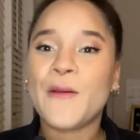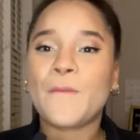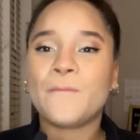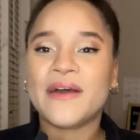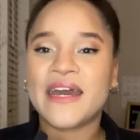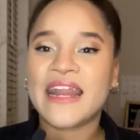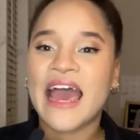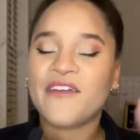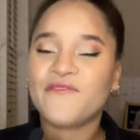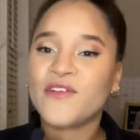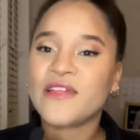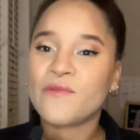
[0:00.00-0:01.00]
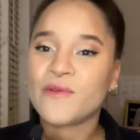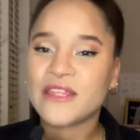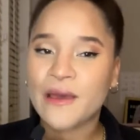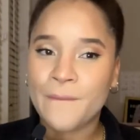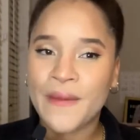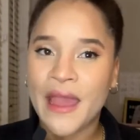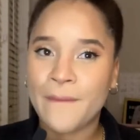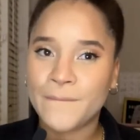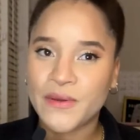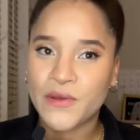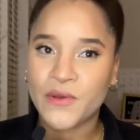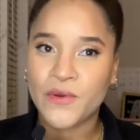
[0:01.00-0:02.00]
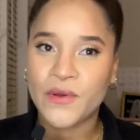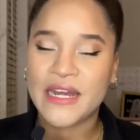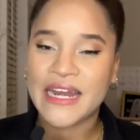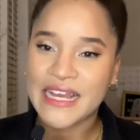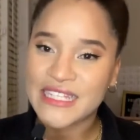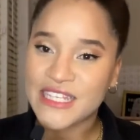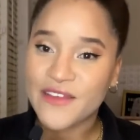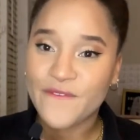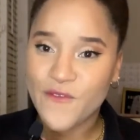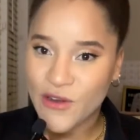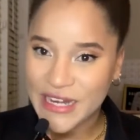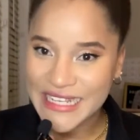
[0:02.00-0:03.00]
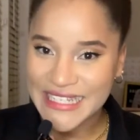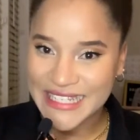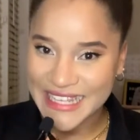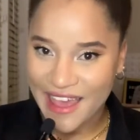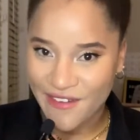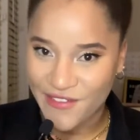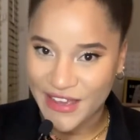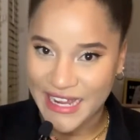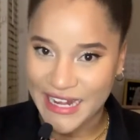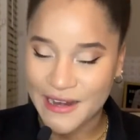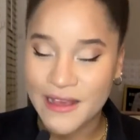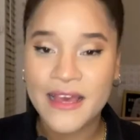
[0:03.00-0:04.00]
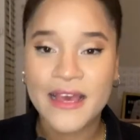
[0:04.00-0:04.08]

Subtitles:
But I feel like with the Bamboo 1947,